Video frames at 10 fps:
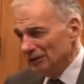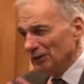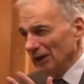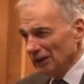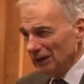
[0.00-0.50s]

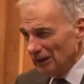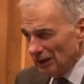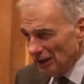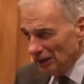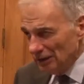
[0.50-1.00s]
try to get
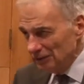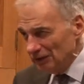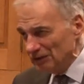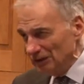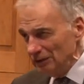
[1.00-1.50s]
a, a
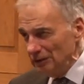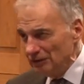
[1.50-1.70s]
listening